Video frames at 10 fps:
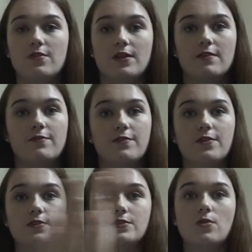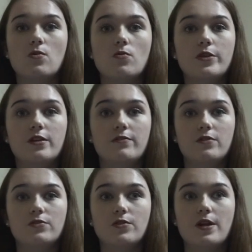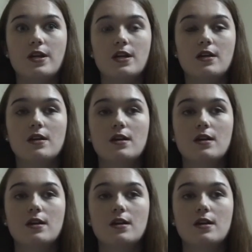for that first whole week of your training.